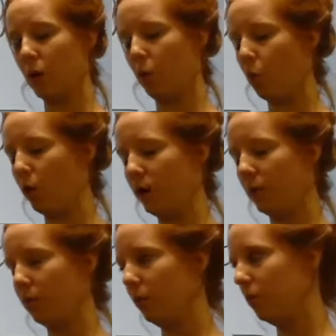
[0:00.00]
one
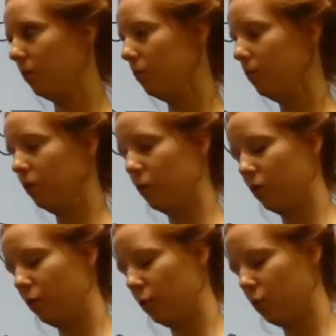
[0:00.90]
number,
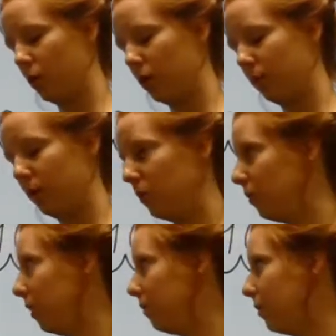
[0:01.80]
because one number goes to the
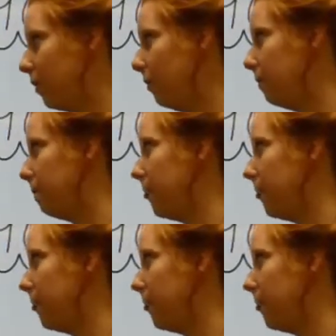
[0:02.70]
left of it.